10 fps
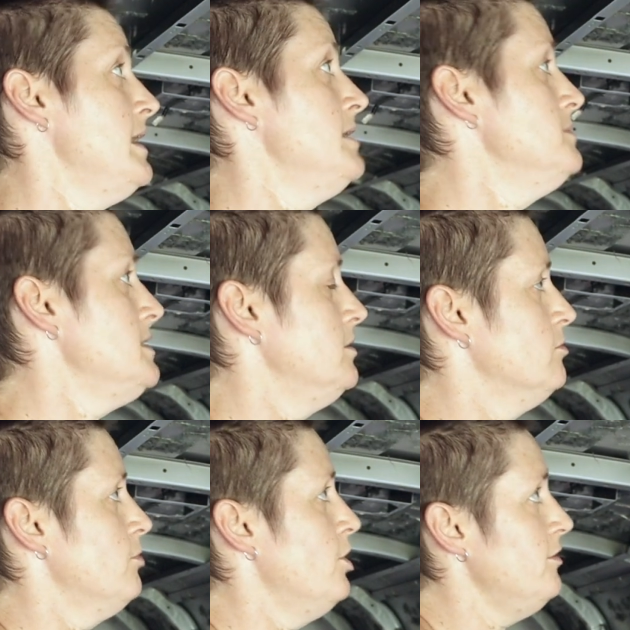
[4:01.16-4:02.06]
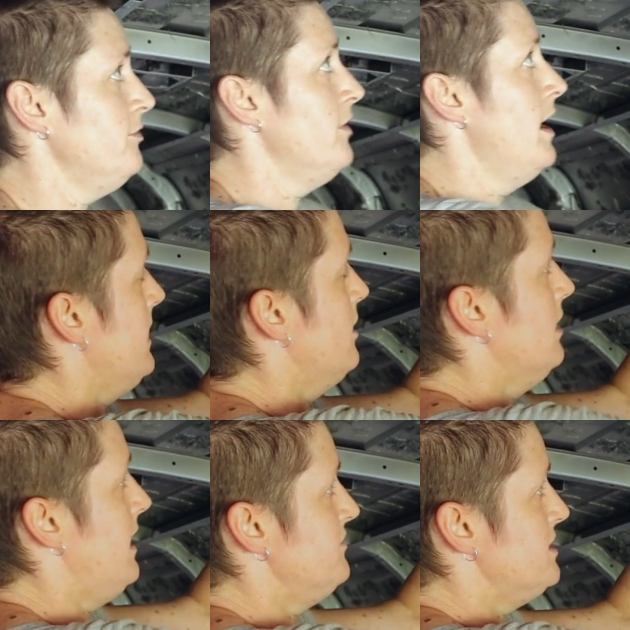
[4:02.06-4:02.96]
beams in the roof, and
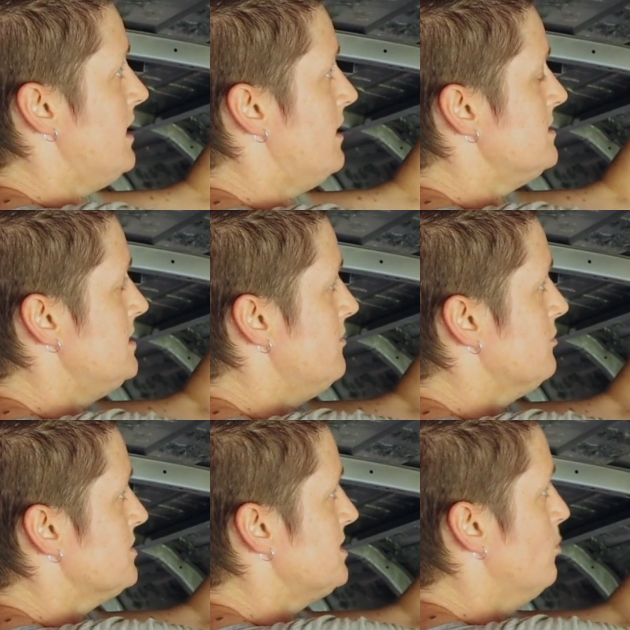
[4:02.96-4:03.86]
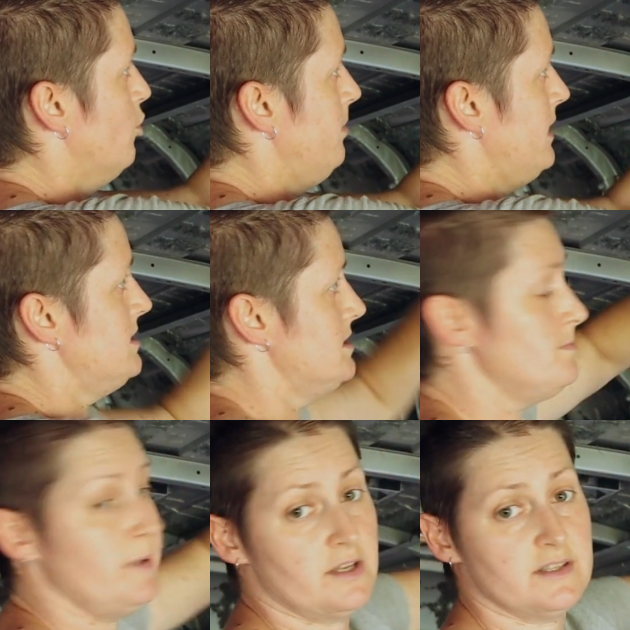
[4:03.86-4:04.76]
I'll have to cut several small
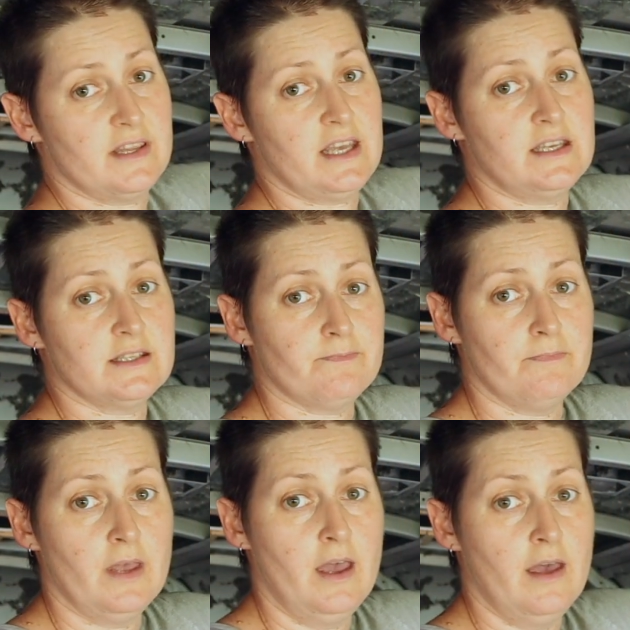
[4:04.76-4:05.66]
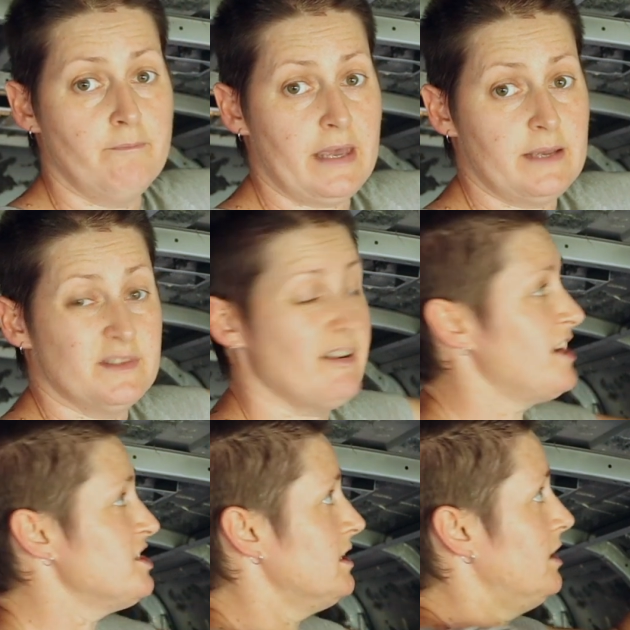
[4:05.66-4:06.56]
pieces because these beams are
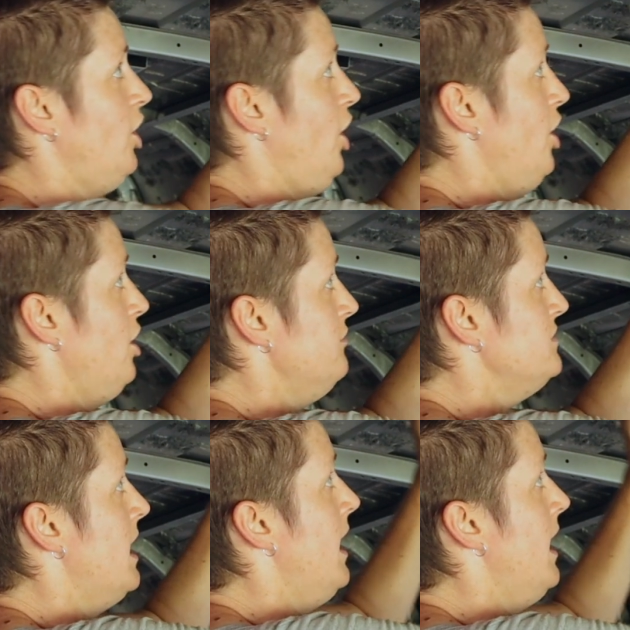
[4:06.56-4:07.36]
actually curved